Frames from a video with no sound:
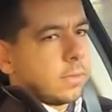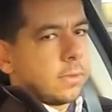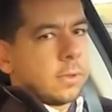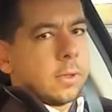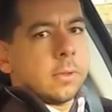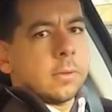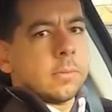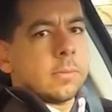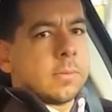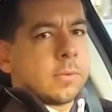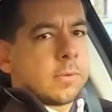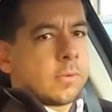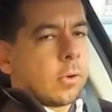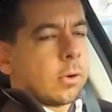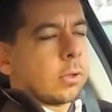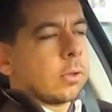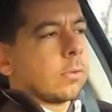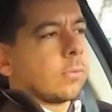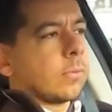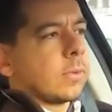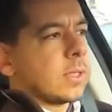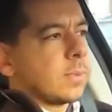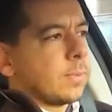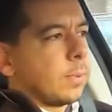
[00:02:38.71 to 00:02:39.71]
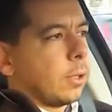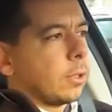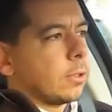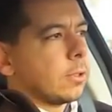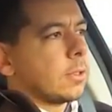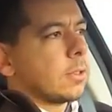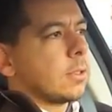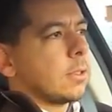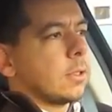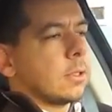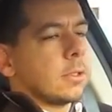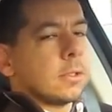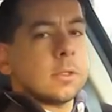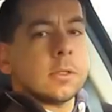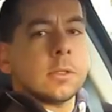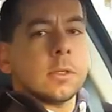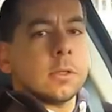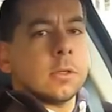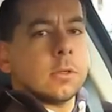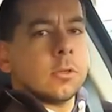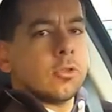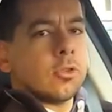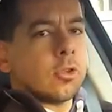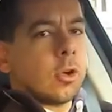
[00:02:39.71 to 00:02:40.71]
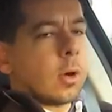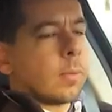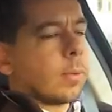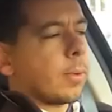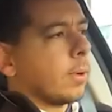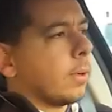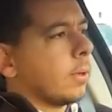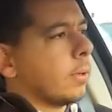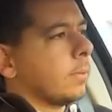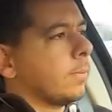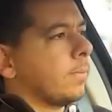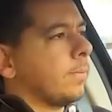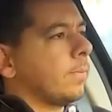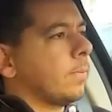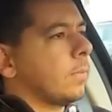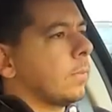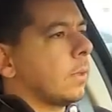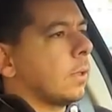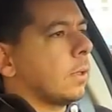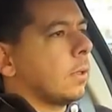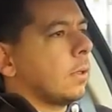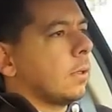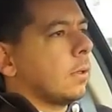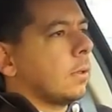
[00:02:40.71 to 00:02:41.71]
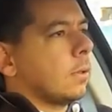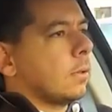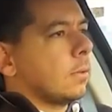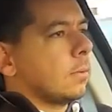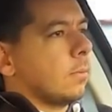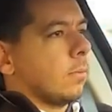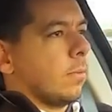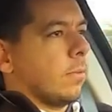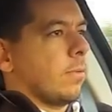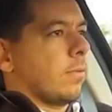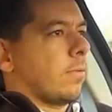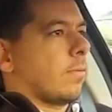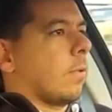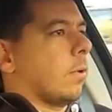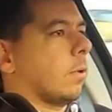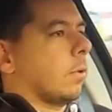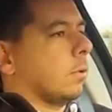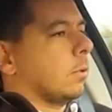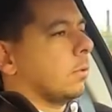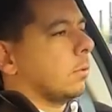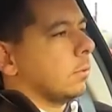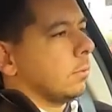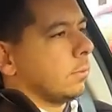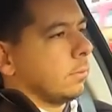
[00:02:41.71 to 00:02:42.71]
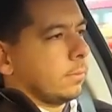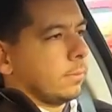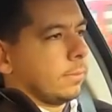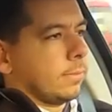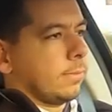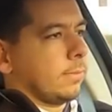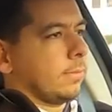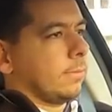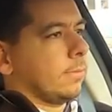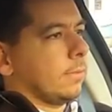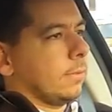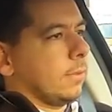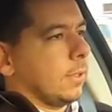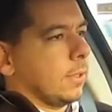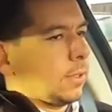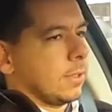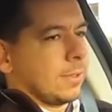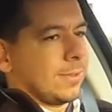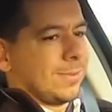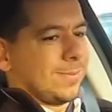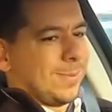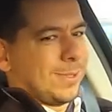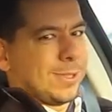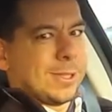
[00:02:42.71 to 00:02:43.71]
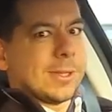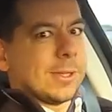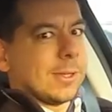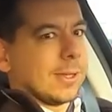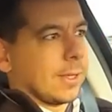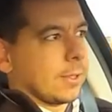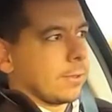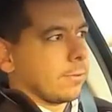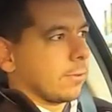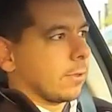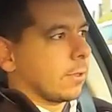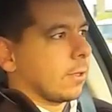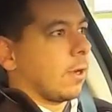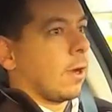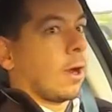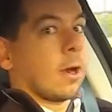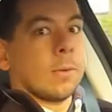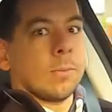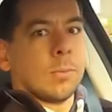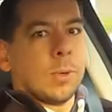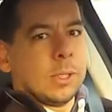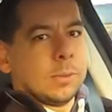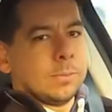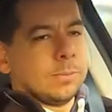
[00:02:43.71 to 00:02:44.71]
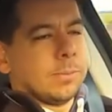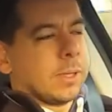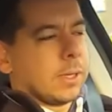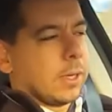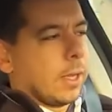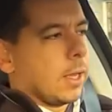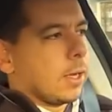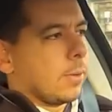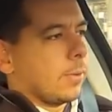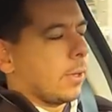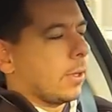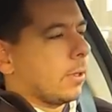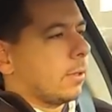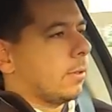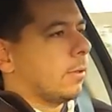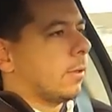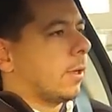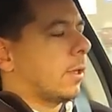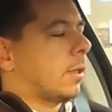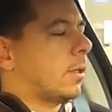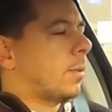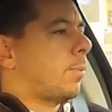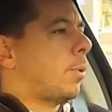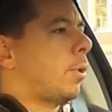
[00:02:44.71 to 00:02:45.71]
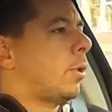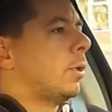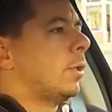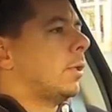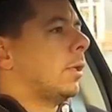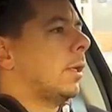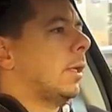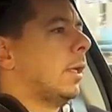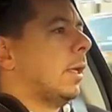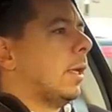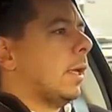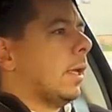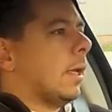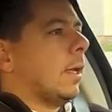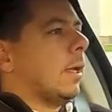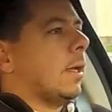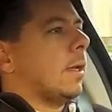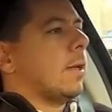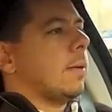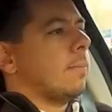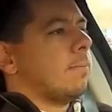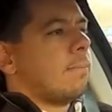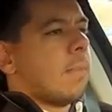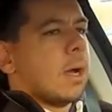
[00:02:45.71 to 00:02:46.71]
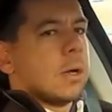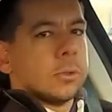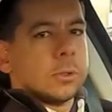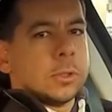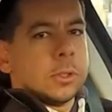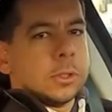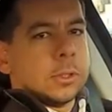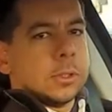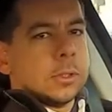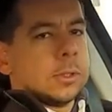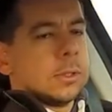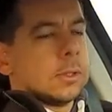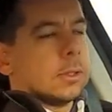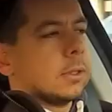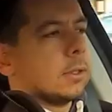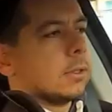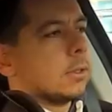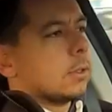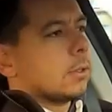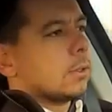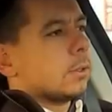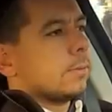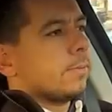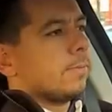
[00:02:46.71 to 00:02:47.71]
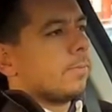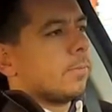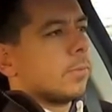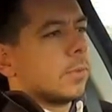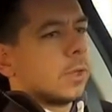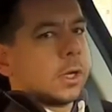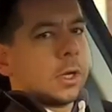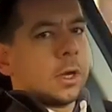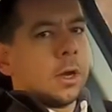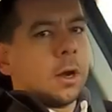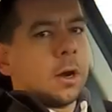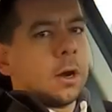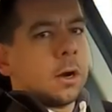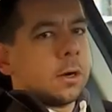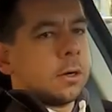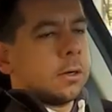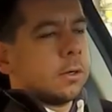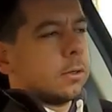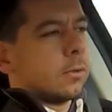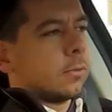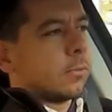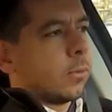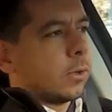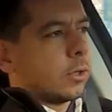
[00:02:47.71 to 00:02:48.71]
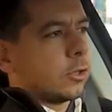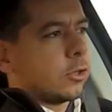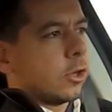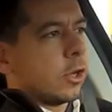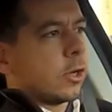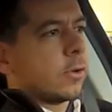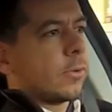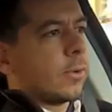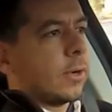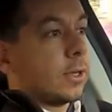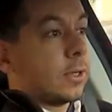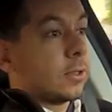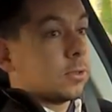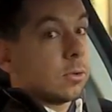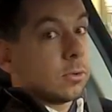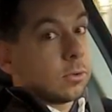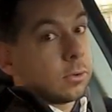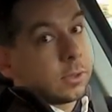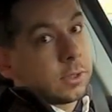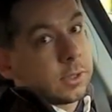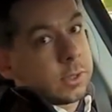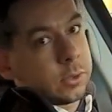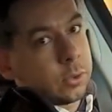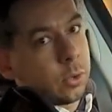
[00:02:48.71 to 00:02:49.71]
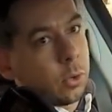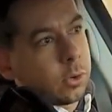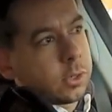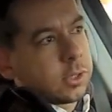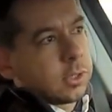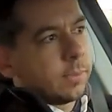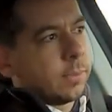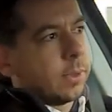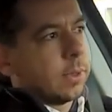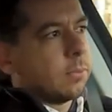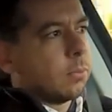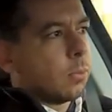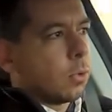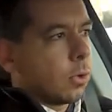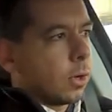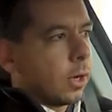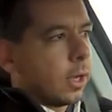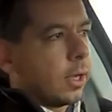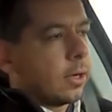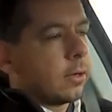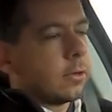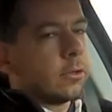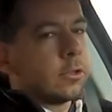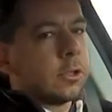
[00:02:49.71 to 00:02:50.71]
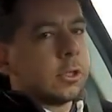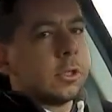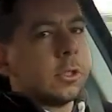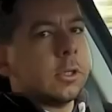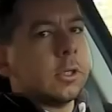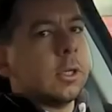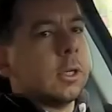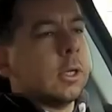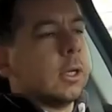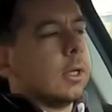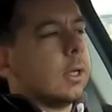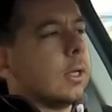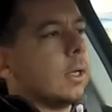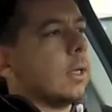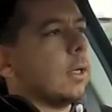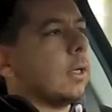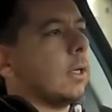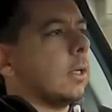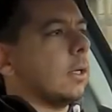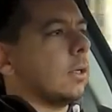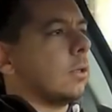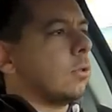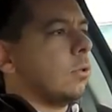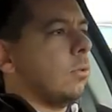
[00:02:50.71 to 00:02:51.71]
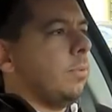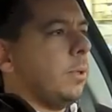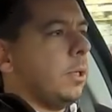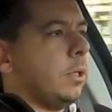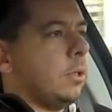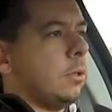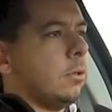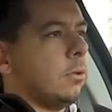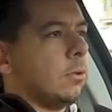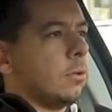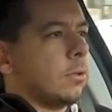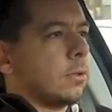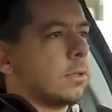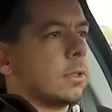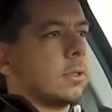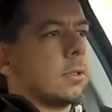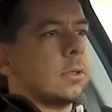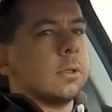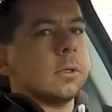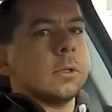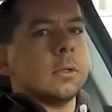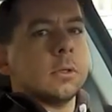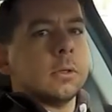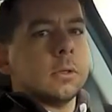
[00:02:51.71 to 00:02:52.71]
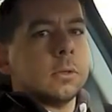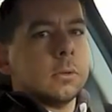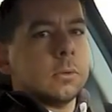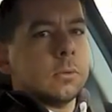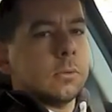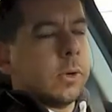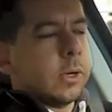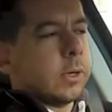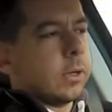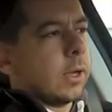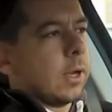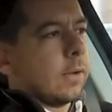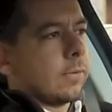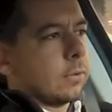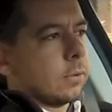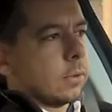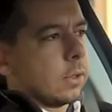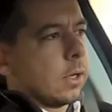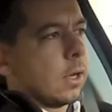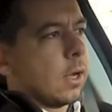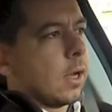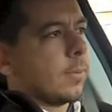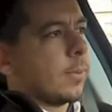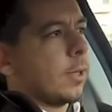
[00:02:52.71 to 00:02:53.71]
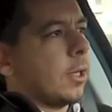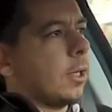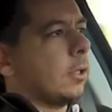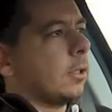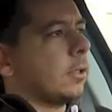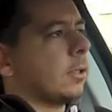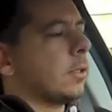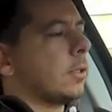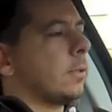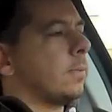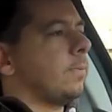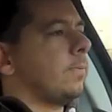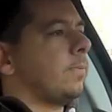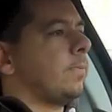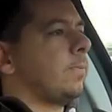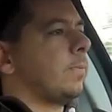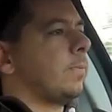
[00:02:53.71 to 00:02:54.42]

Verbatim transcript: the throttle response is sharper. Throttle, it's, it's an electric car. Well, but anyway, you get the point. Uh, mountain, um, the car regenerates or stores a bit more energy uh, to be used uh, when you have to climb hills.